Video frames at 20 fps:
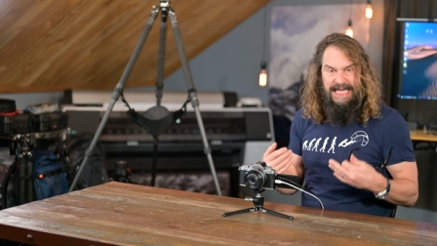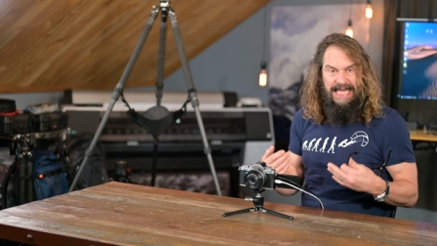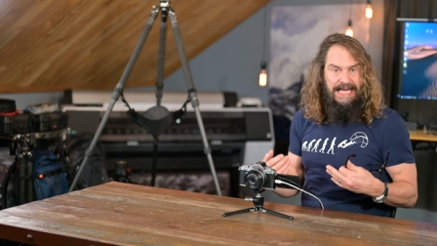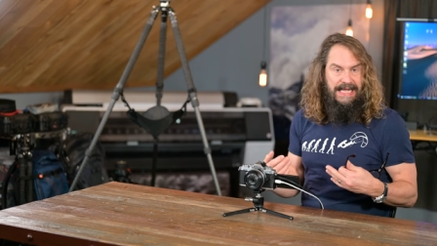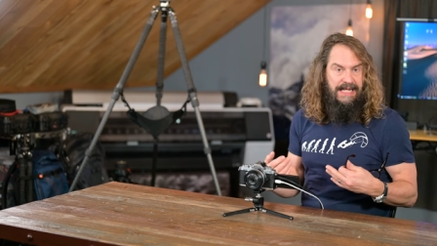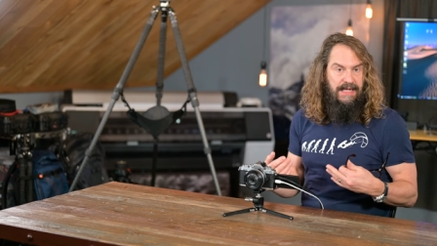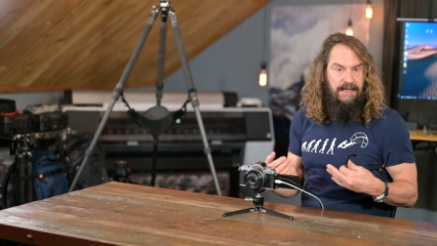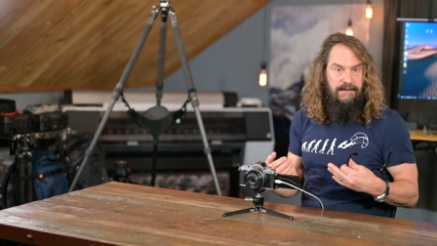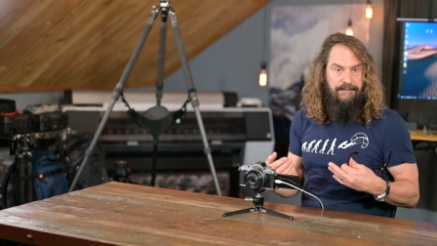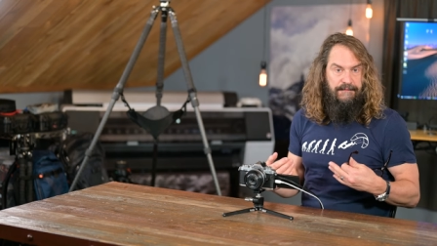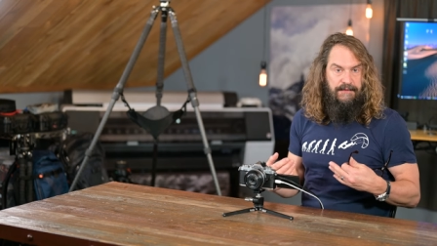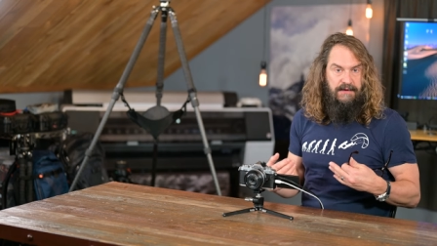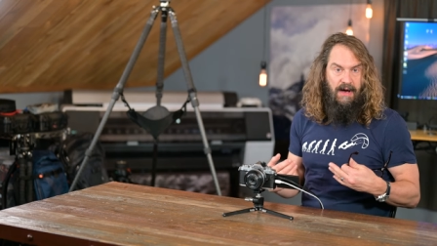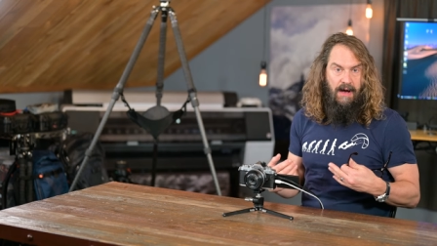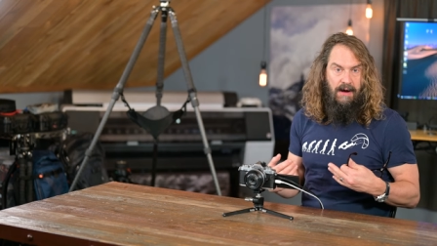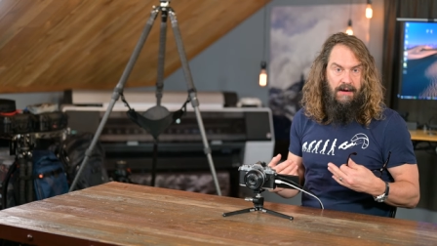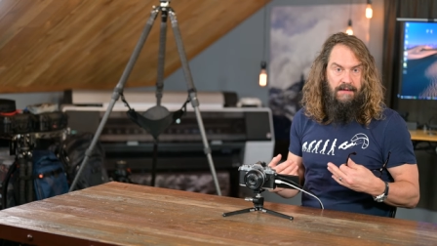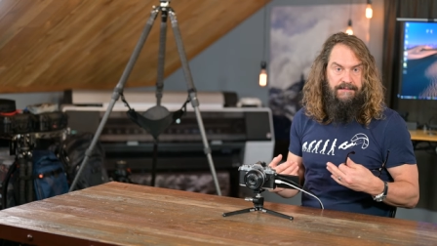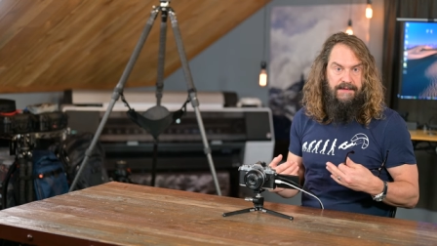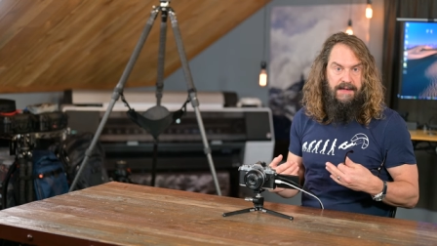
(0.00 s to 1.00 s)
getting into
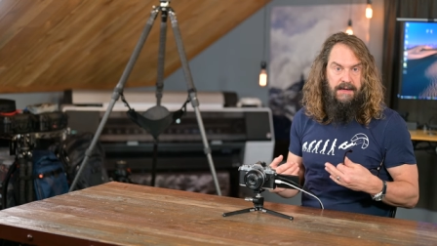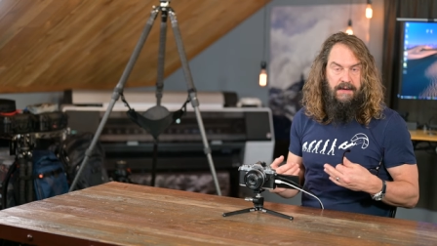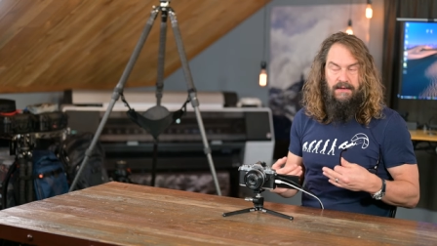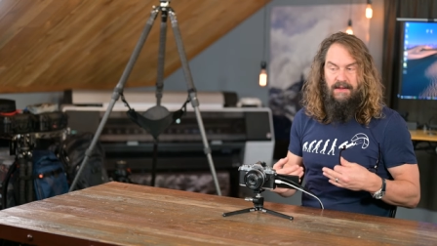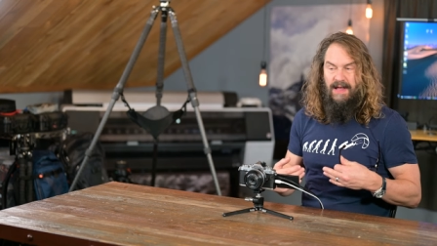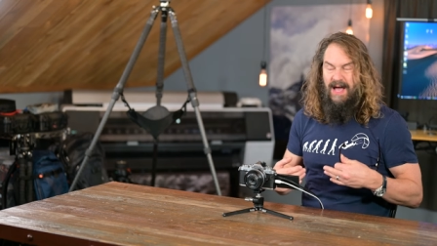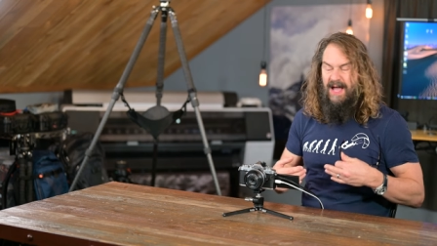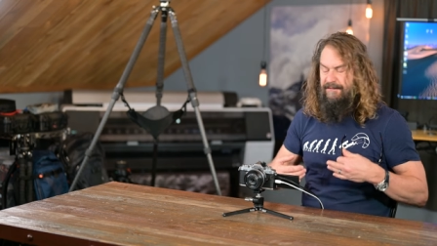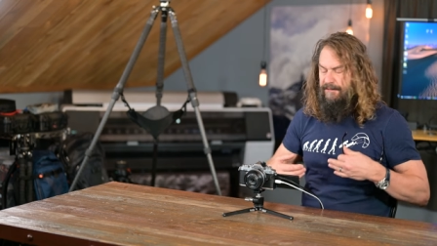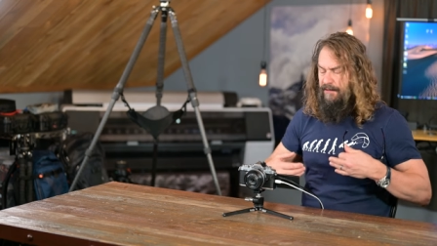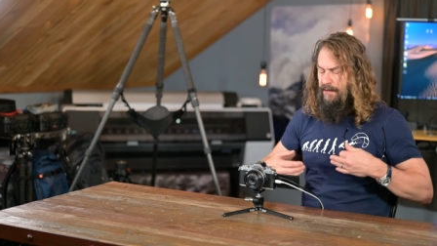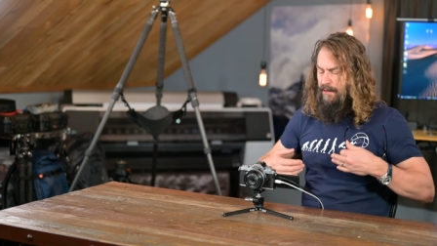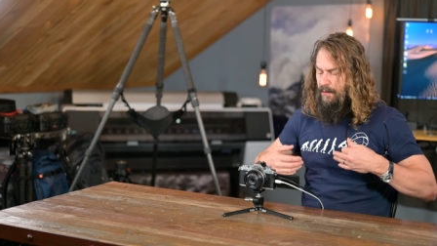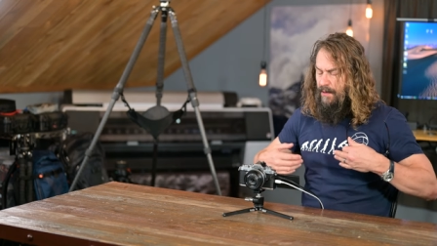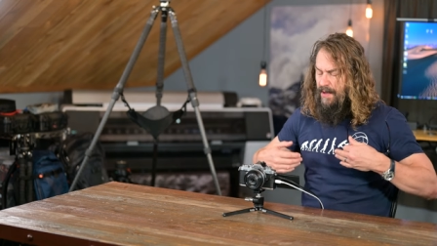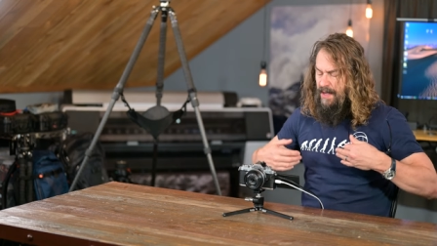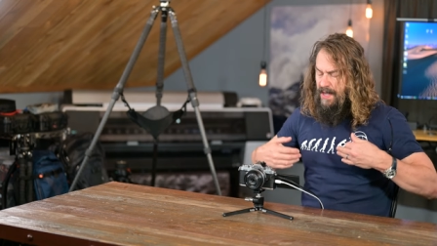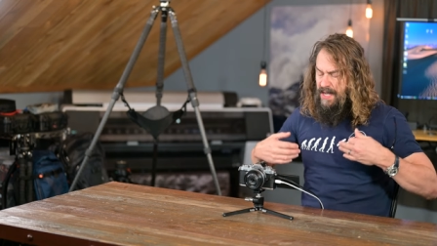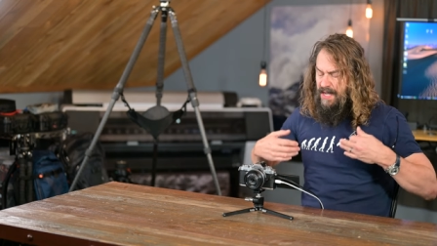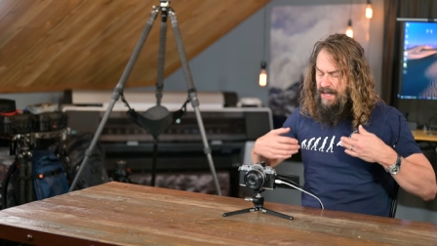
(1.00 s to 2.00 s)
photography in your life or who